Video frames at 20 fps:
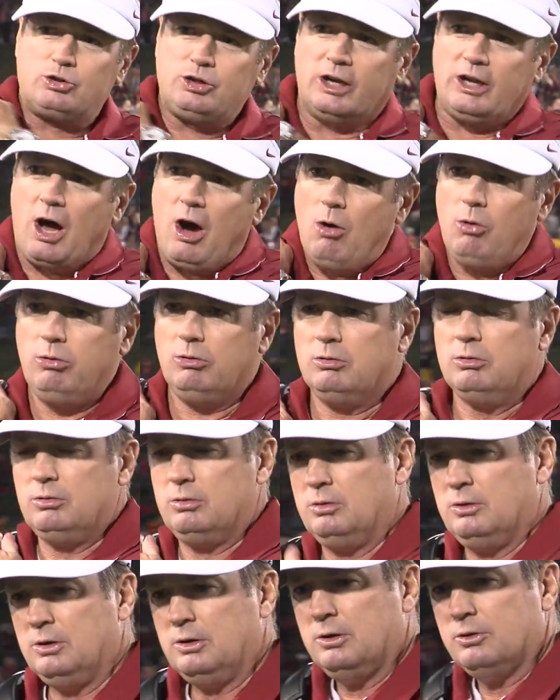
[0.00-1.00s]
do any of
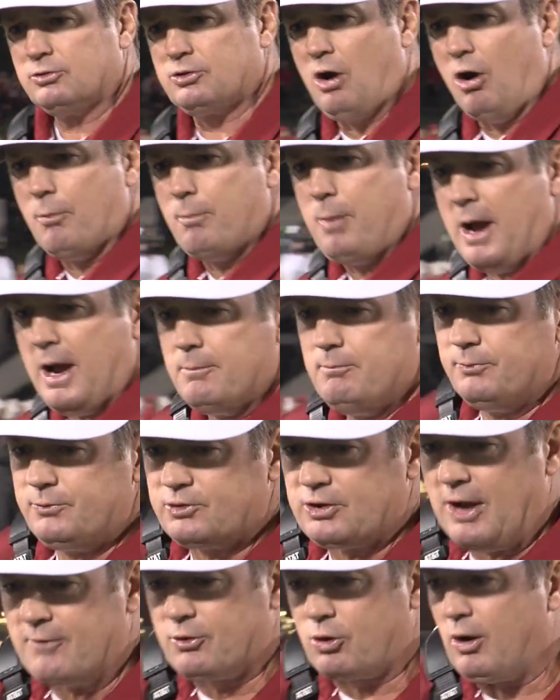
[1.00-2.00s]
this. What
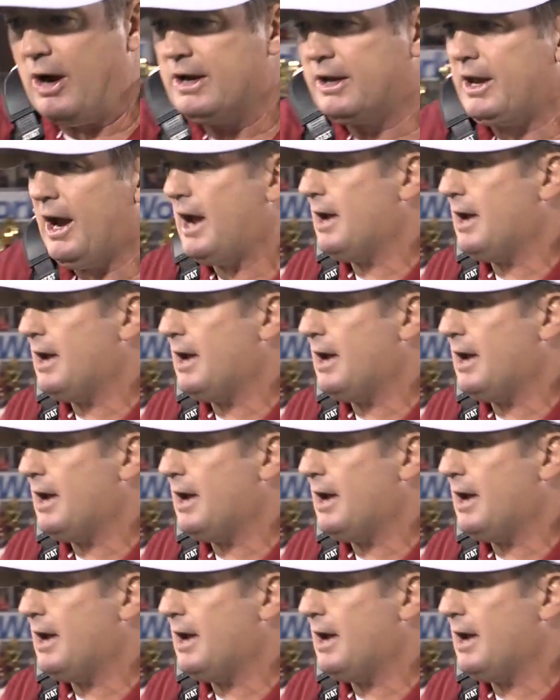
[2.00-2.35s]
happened? Why